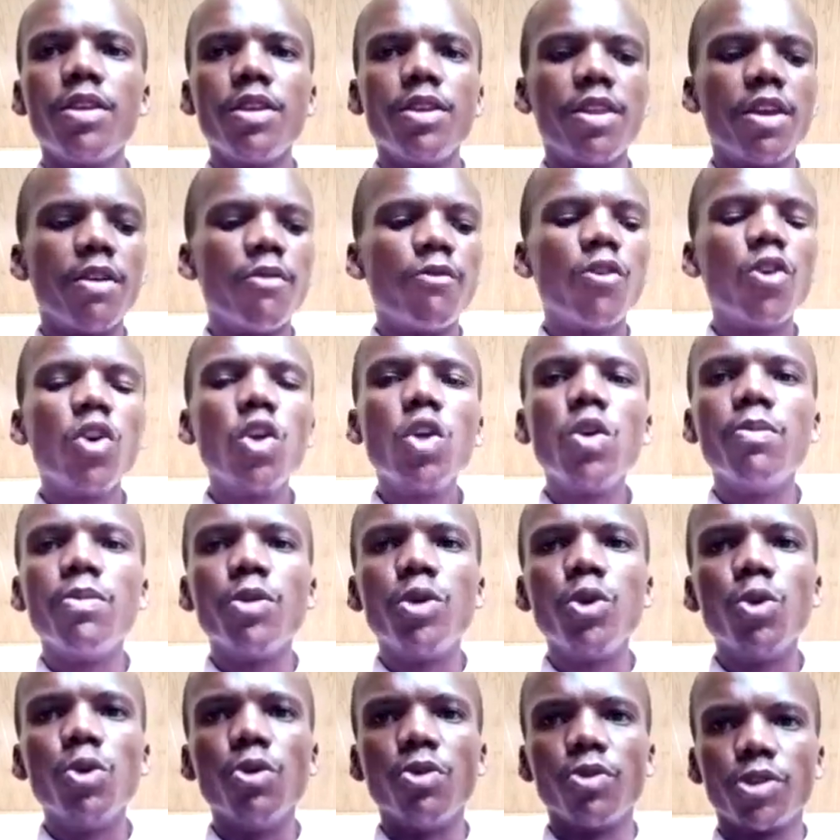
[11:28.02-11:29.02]
the volume
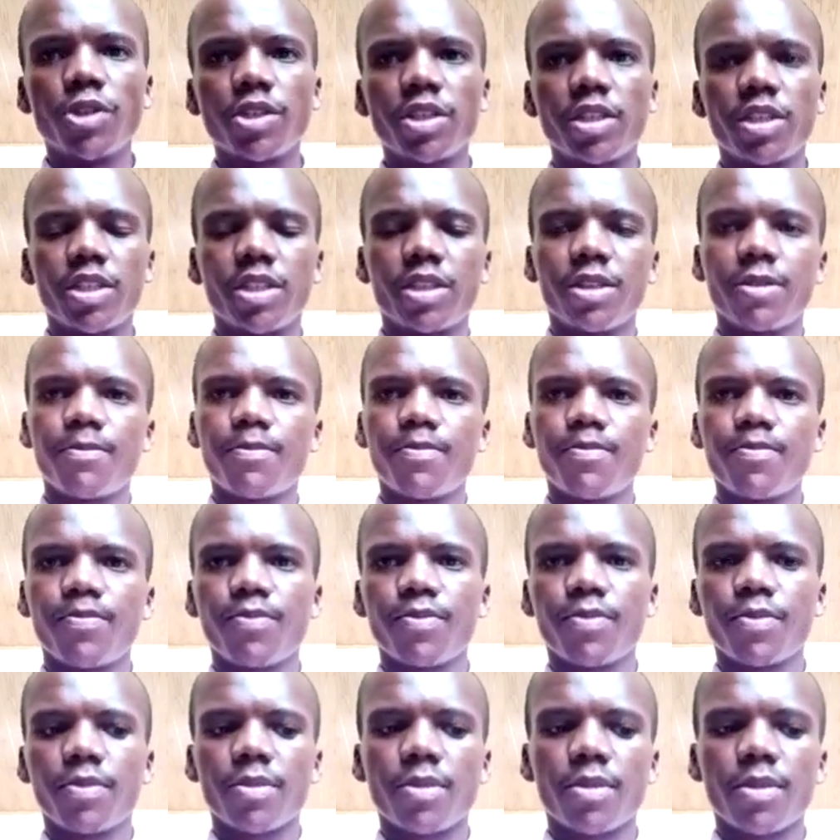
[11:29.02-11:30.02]
used
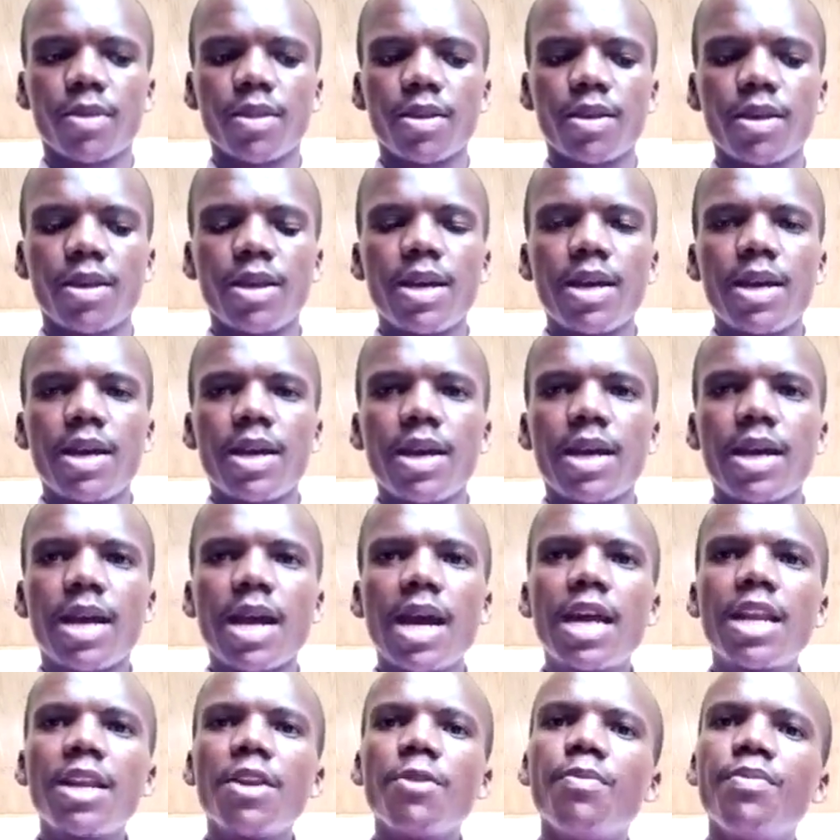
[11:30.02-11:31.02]

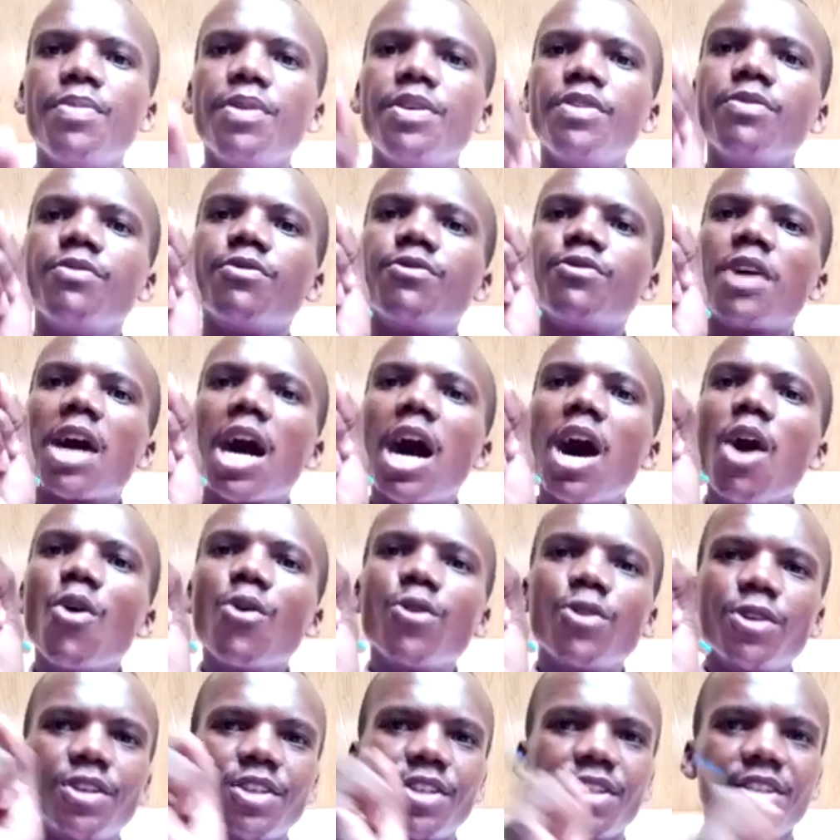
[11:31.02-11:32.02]
can be
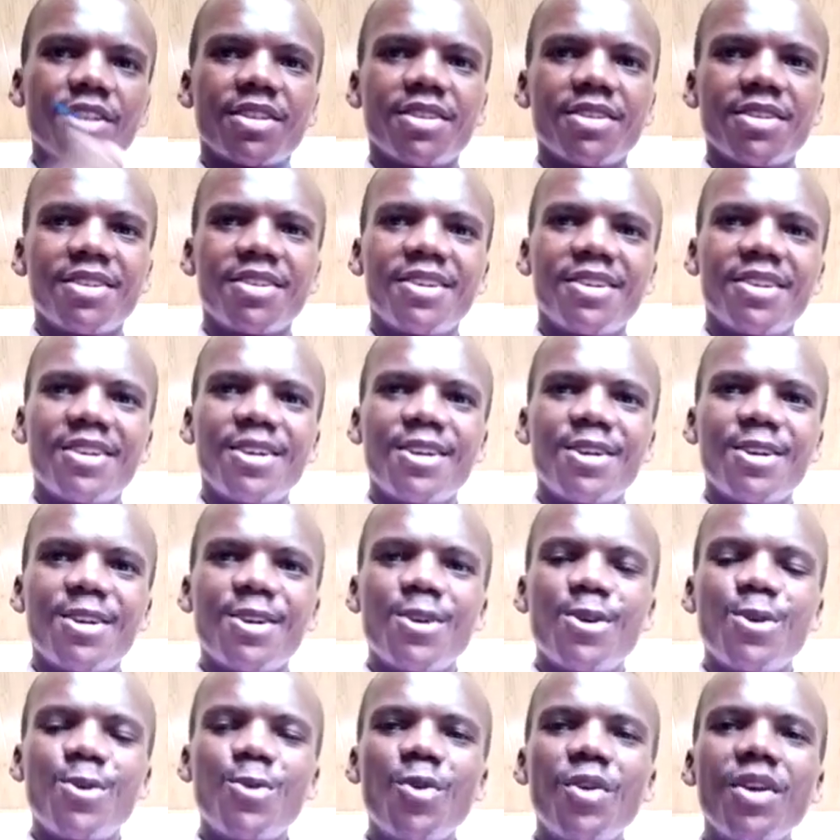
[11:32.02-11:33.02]
found
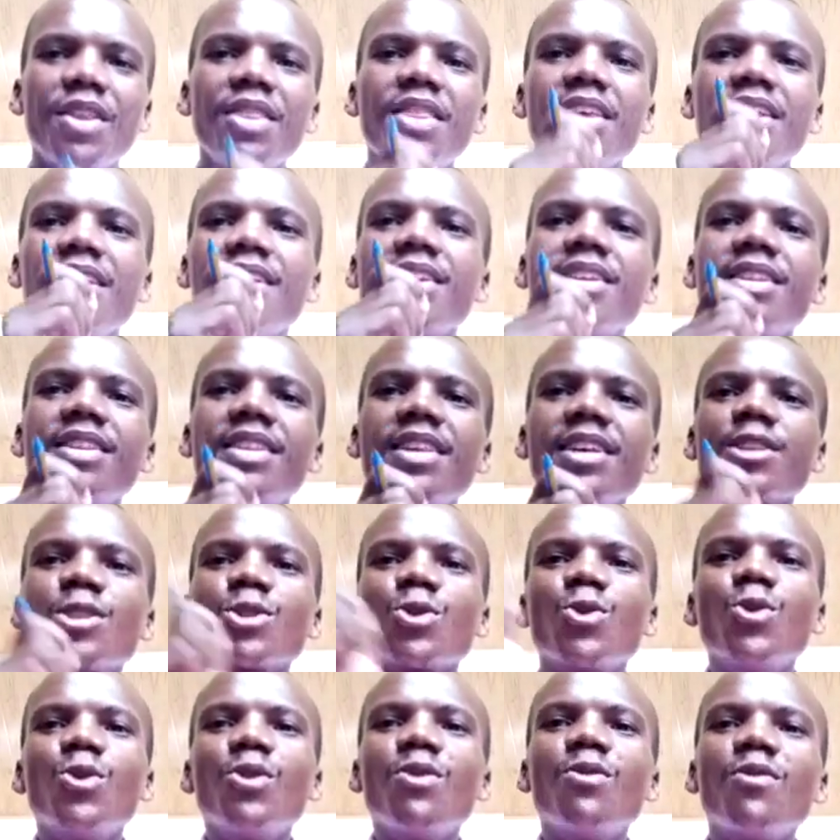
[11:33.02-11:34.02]
within the
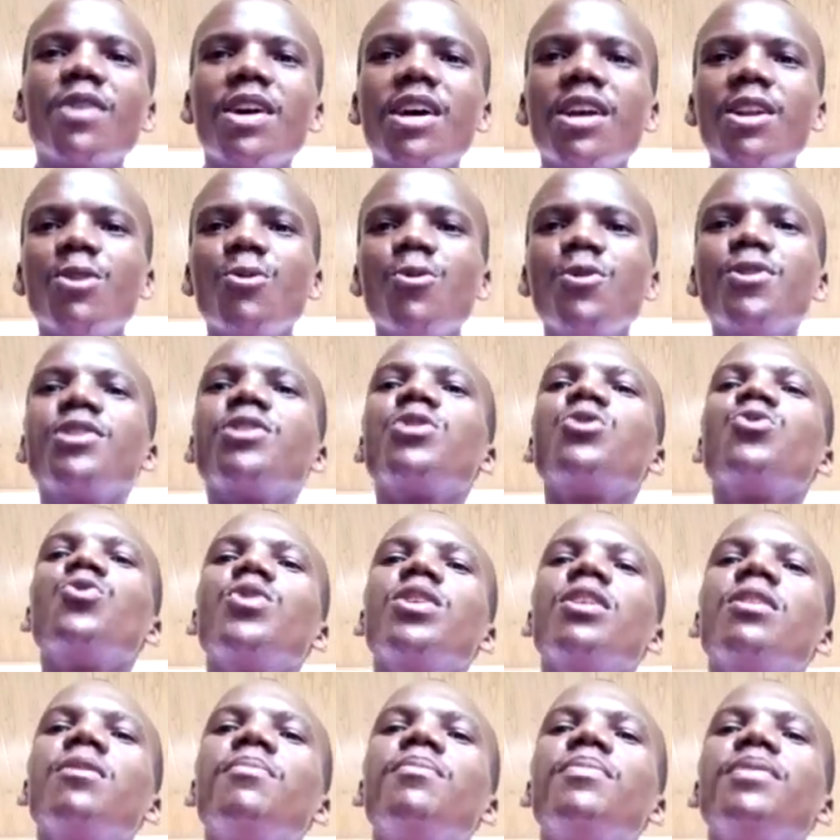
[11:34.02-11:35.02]
school value, which
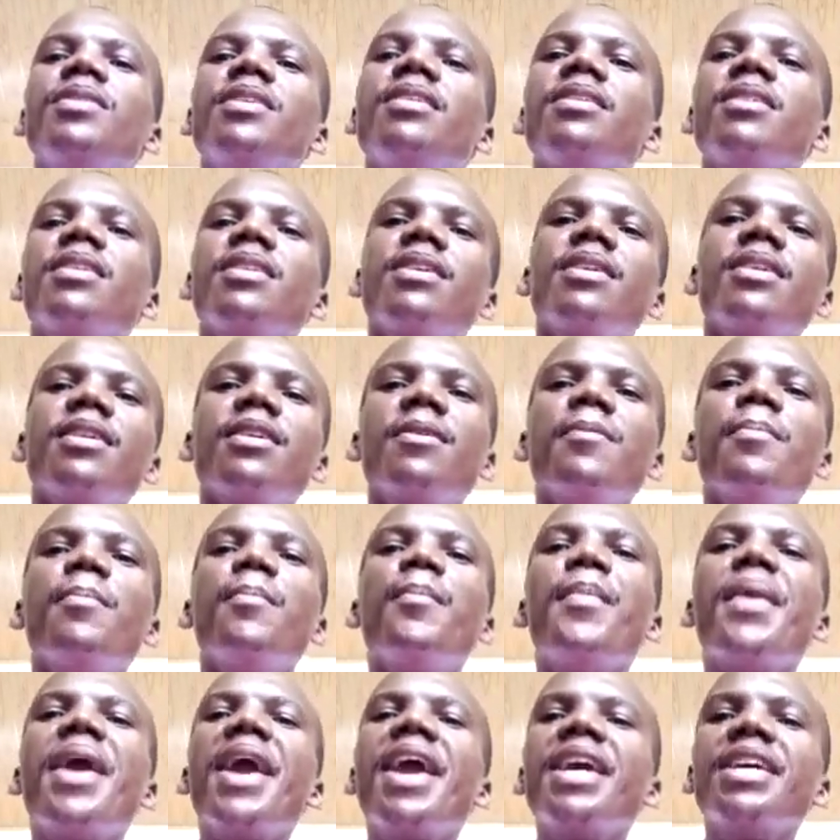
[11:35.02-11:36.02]
will be
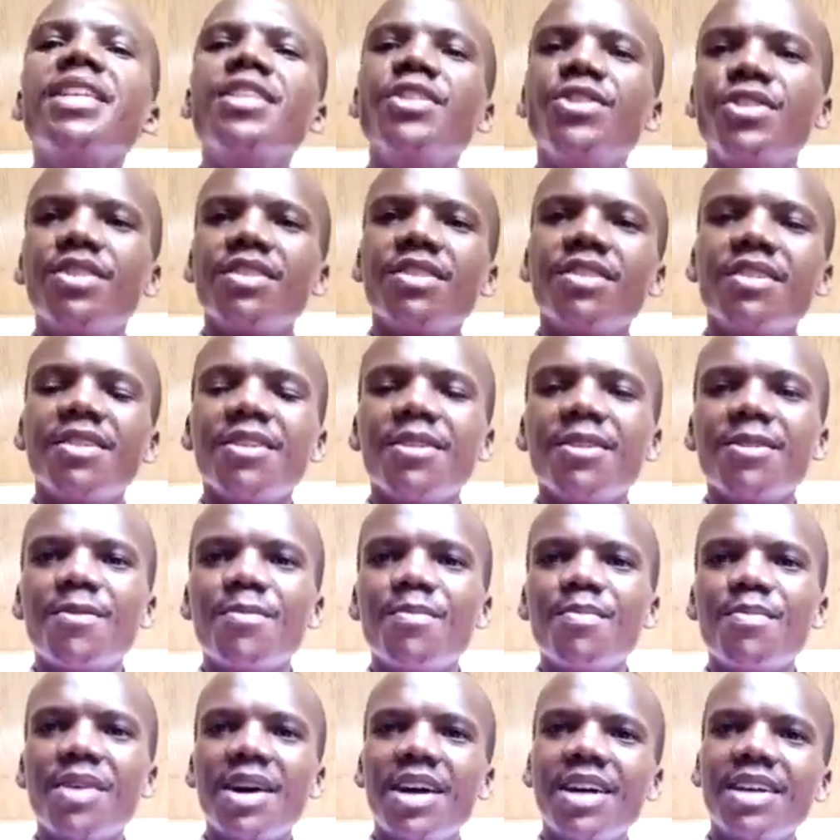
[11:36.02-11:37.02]
made
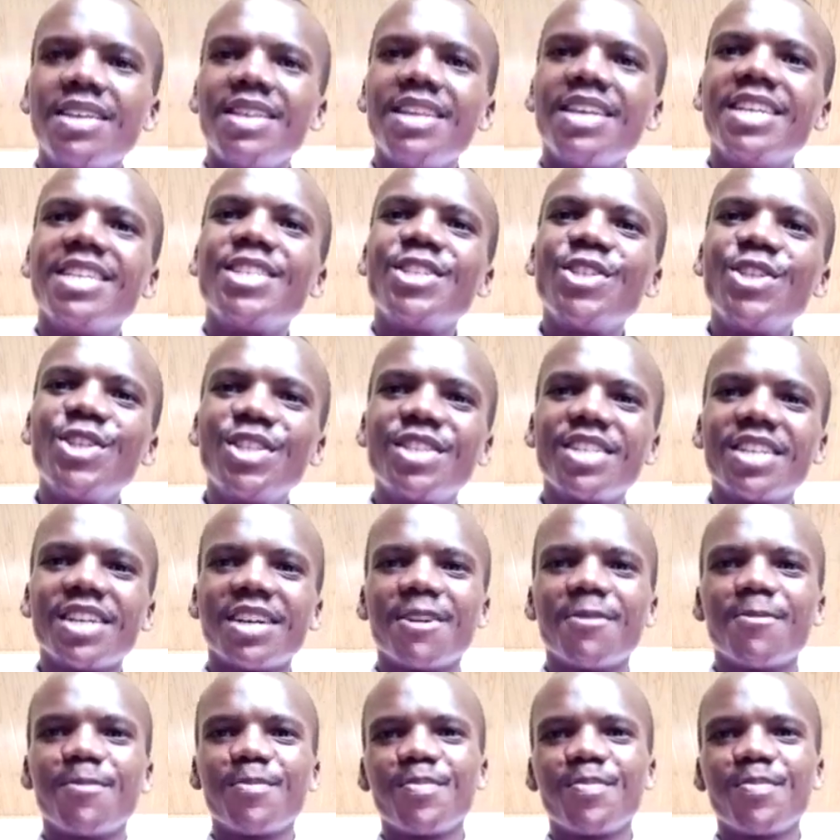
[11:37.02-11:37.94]
by the teacher.